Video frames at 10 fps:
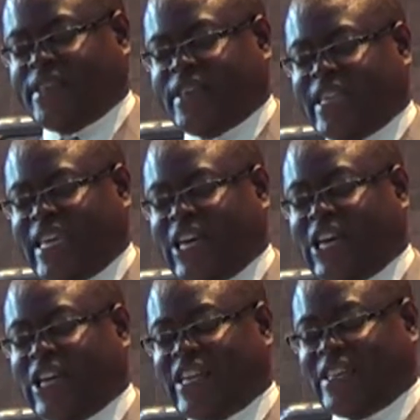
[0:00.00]
And
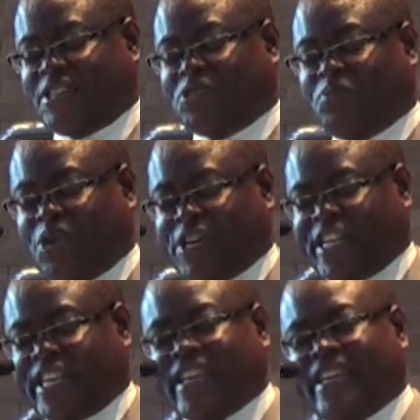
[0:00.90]
early that
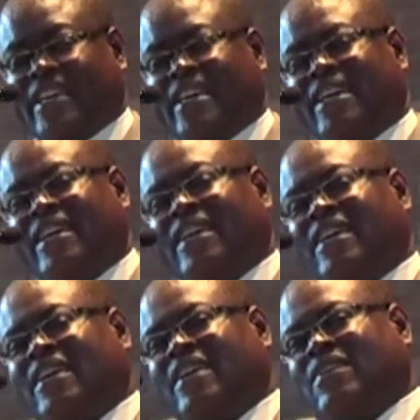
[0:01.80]
morning,
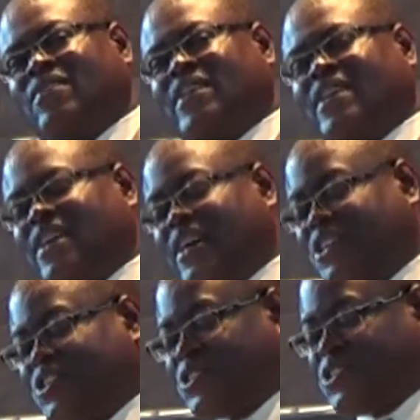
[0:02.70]
when Elisha's